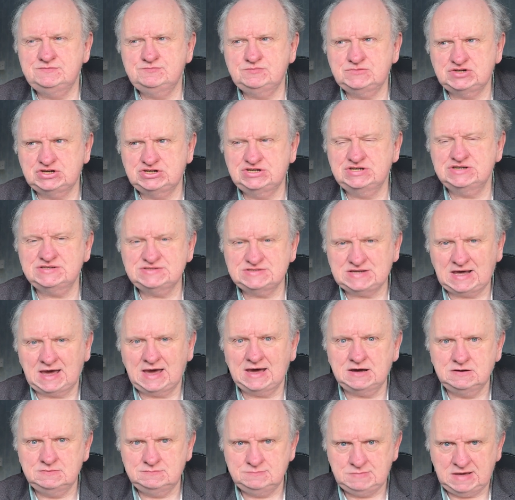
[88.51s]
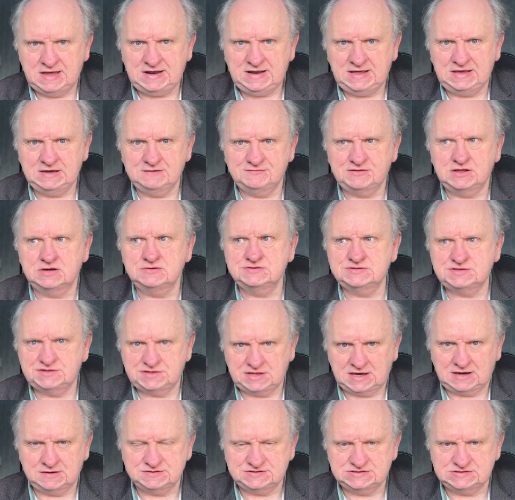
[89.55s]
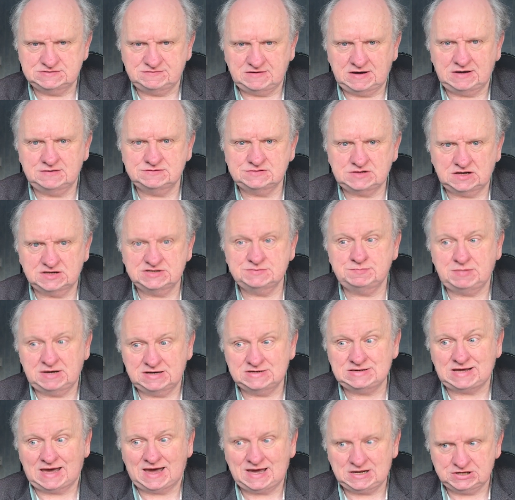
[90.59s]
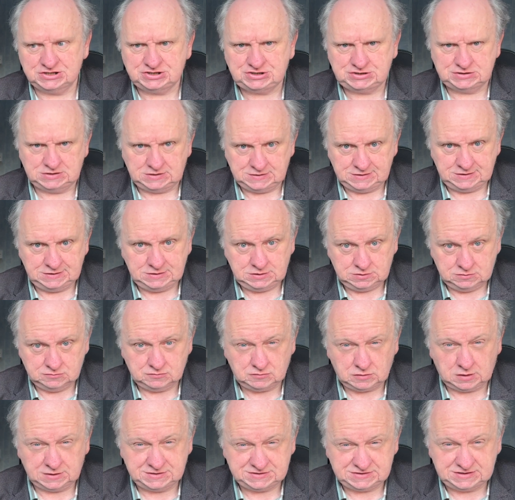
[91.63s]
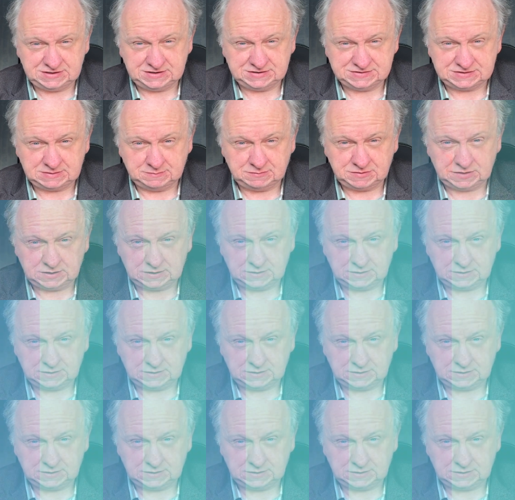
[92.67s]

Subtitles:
to just how many of those thousands of hours are spent actually writing something.